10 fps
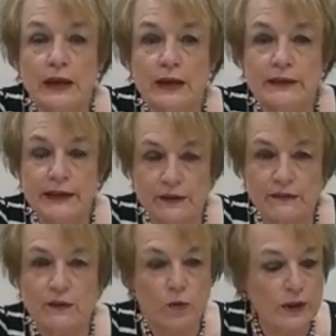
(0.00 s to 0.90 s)
deaths
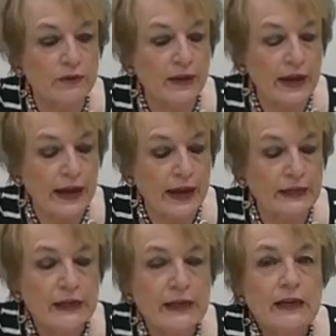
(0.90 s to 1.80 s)
that we have had.
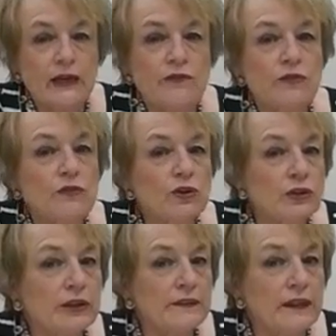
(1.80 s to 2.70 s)
If you
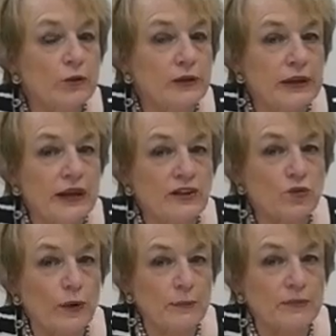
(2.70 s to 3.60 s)
looked at the
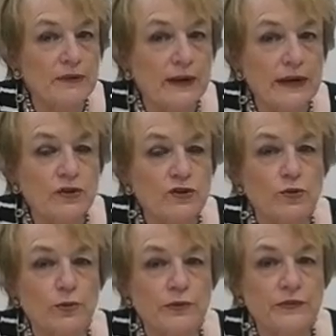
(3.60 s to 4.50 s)
ODH website, you
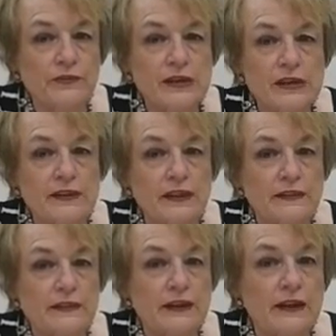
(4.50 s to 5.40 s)
will see
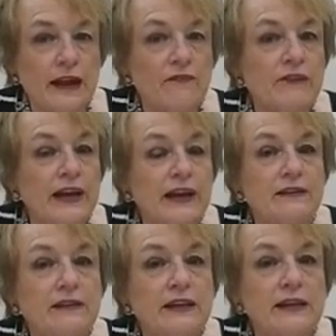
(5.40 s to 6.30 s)
that they have
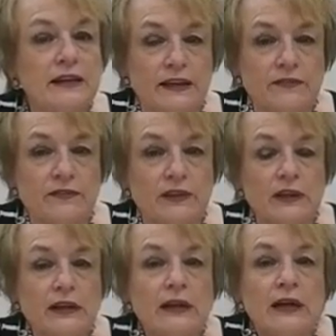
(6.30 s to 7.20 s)
19 listed.
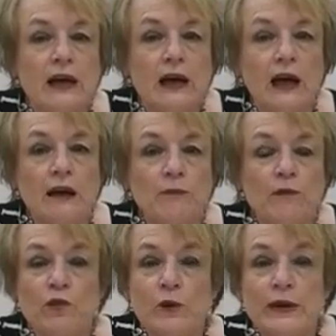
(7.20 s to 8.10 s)
Over
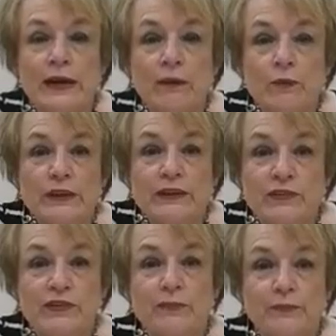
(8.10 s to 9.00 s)
the weekend, we did
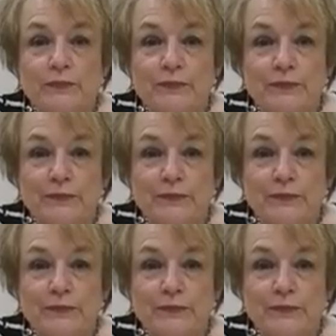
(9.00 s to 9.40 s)
some